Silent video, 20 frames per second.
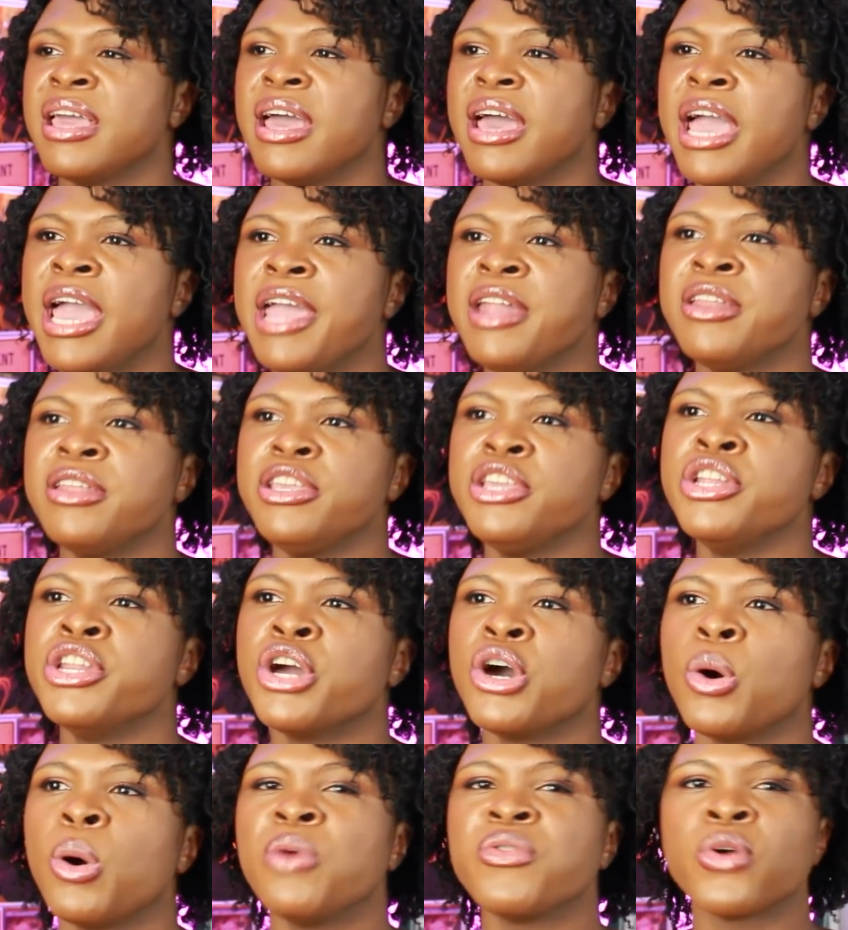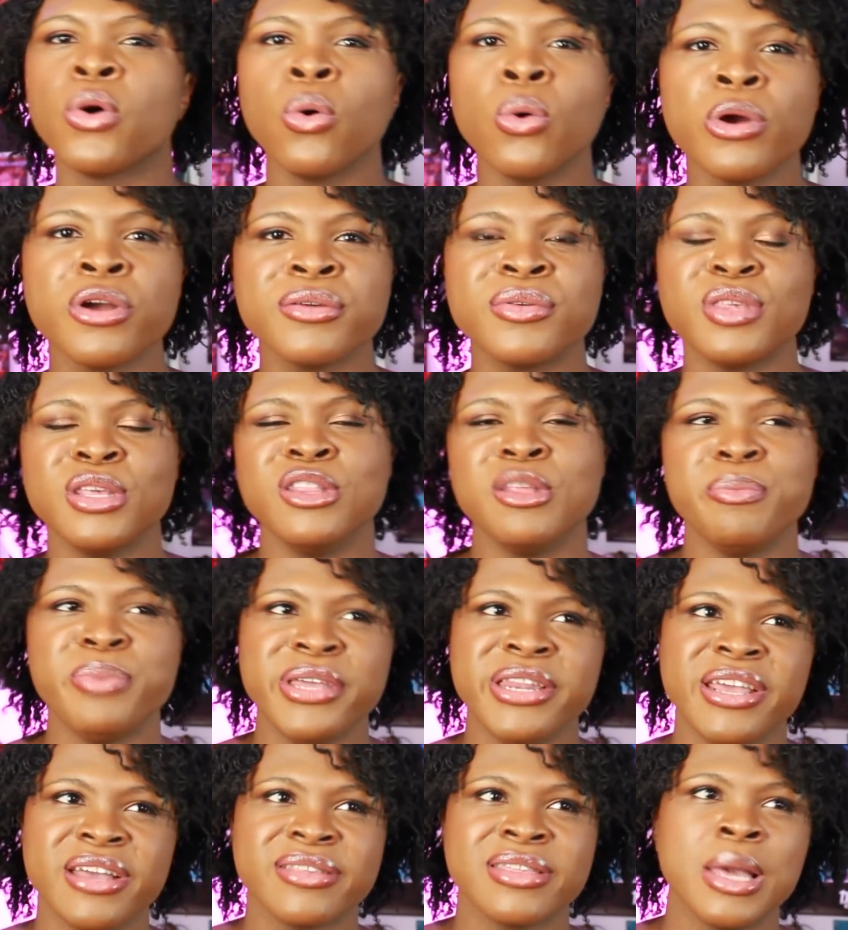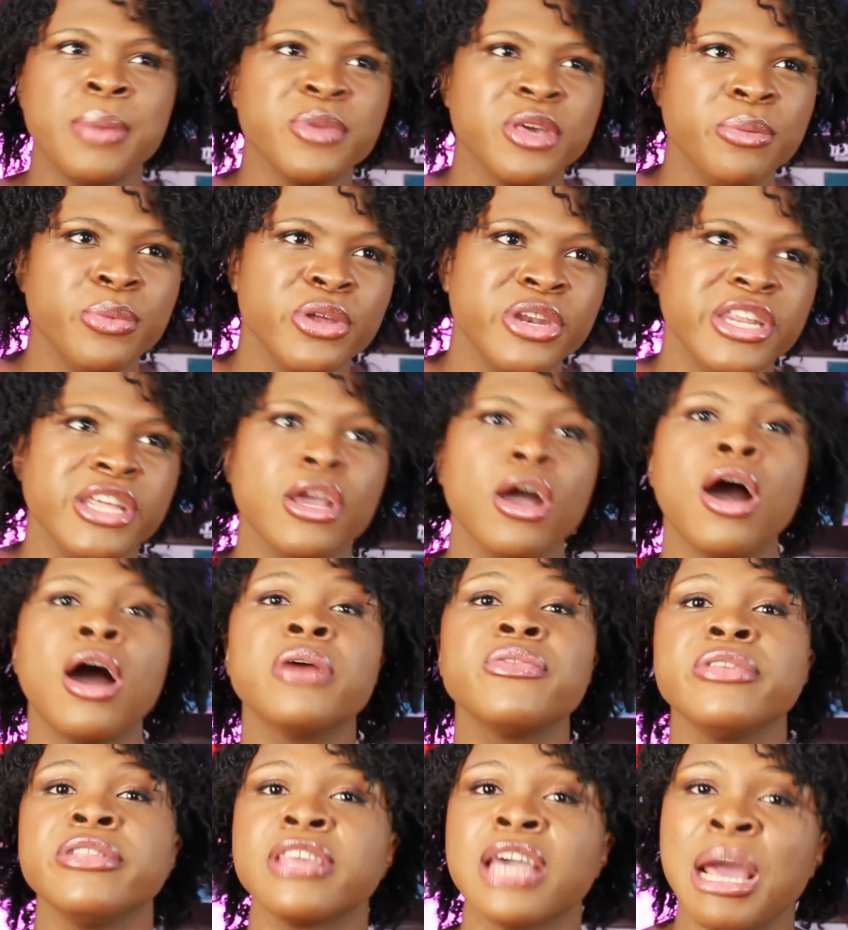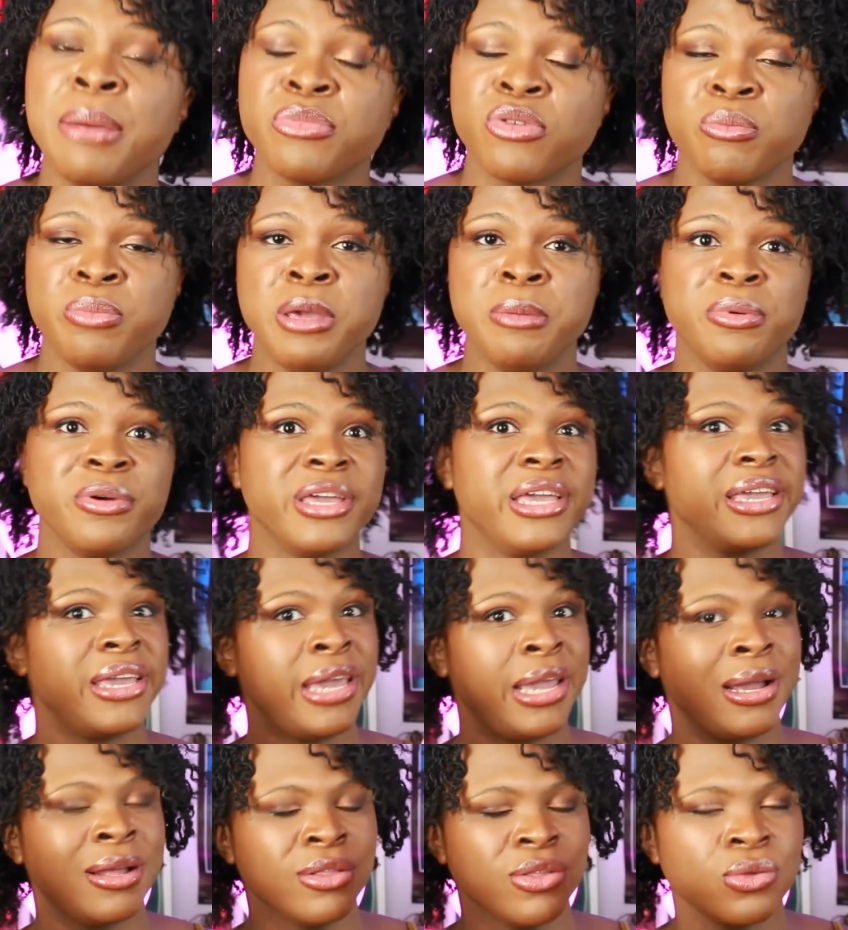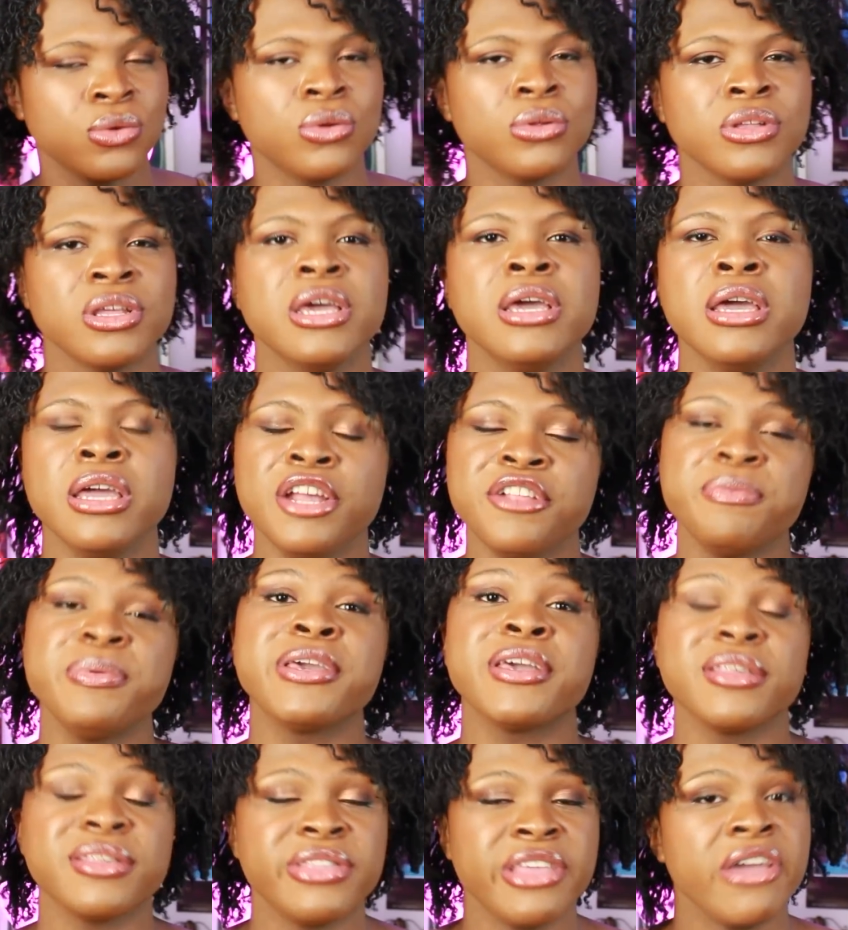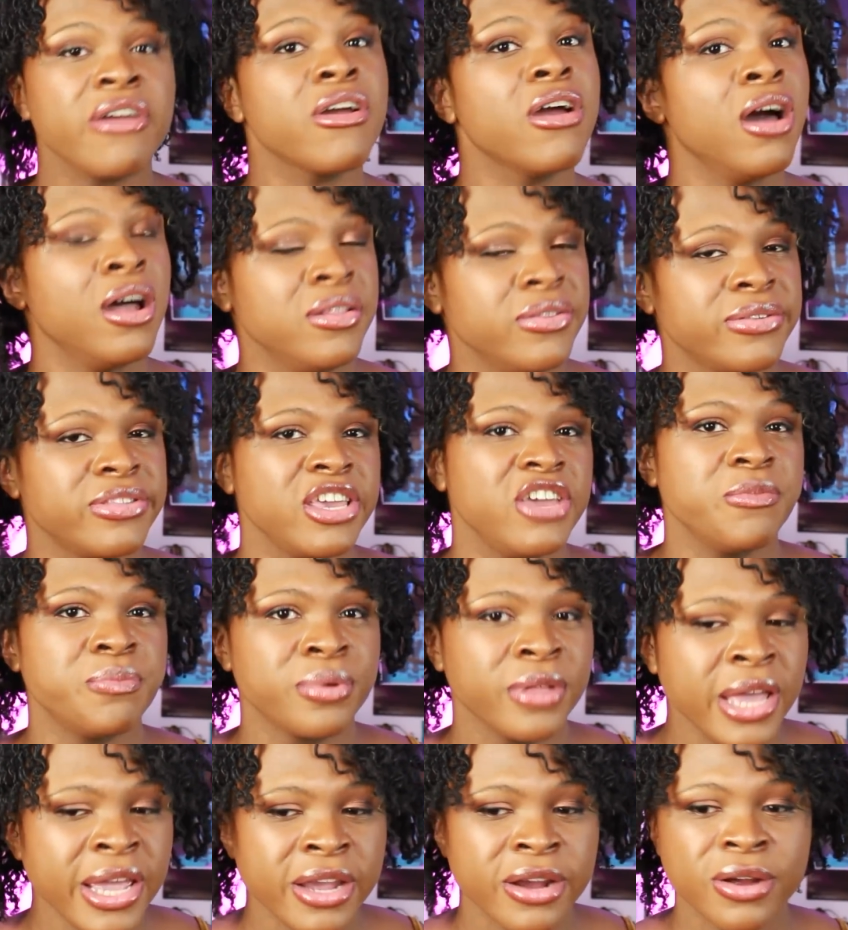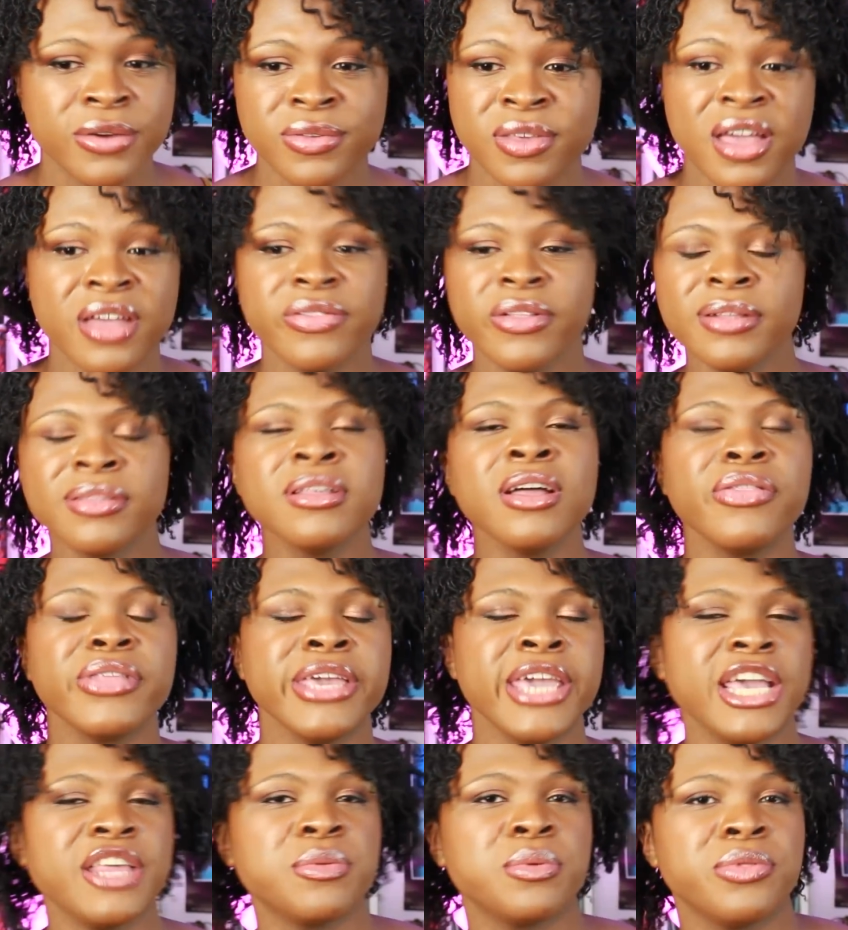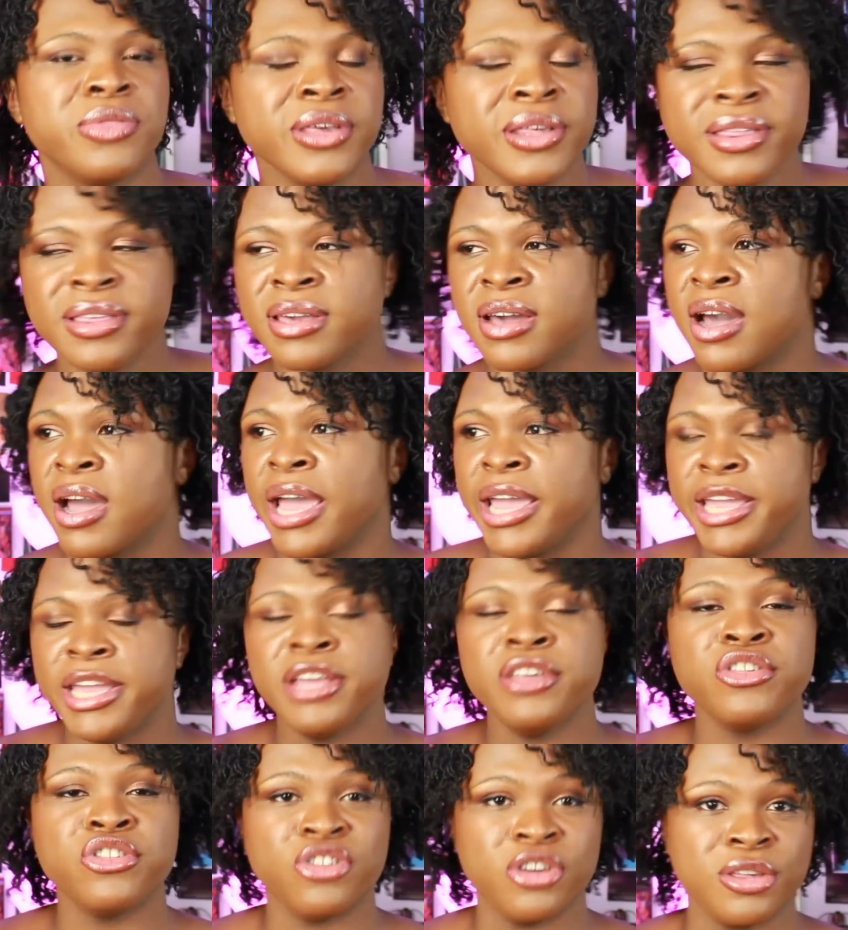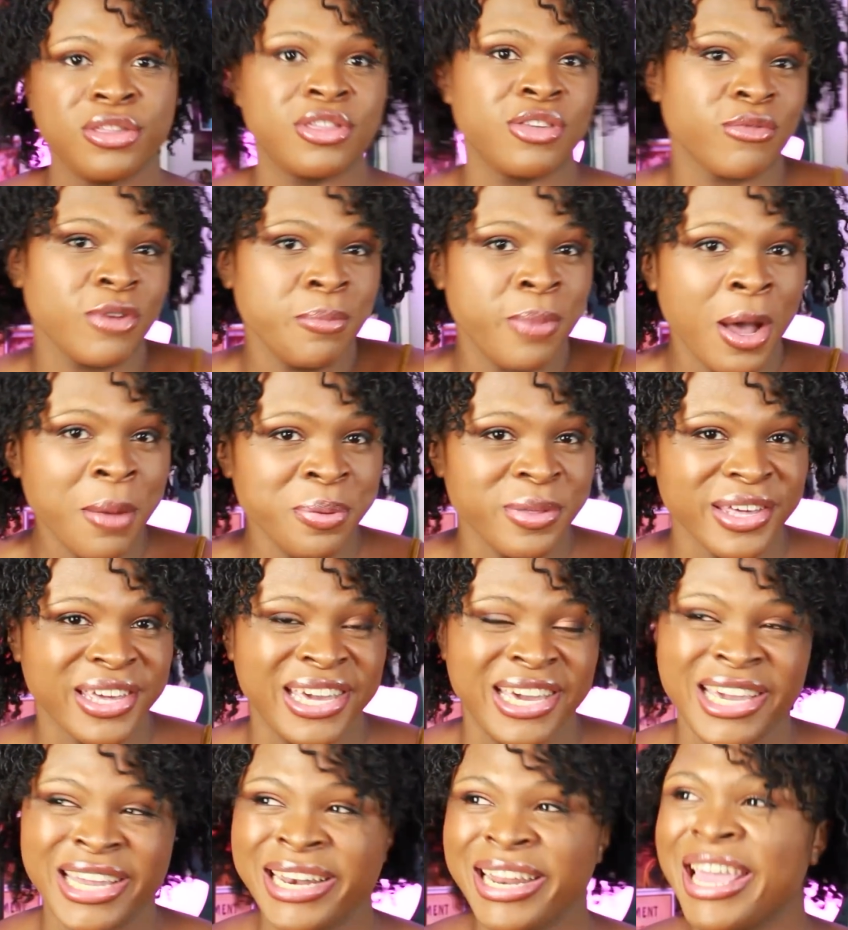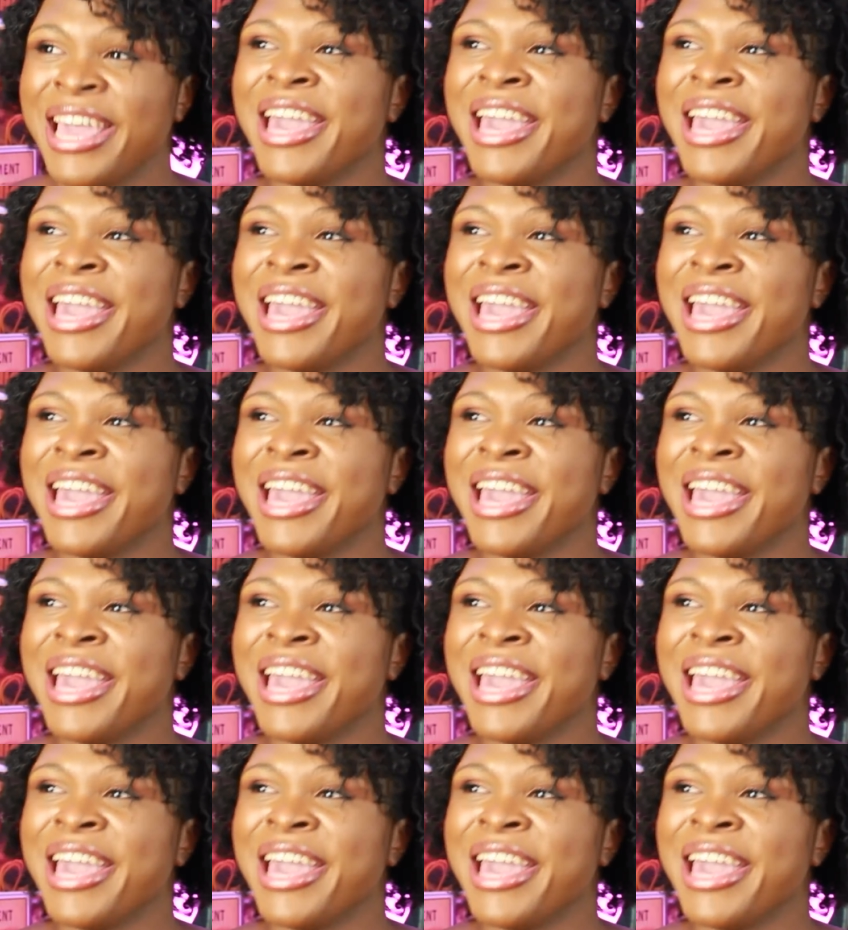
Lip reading: And, of course, in the BDSM community, oftentimes when people get canceled, it's because they are unsafe players. That's not the case with this guy. He's just a Republican.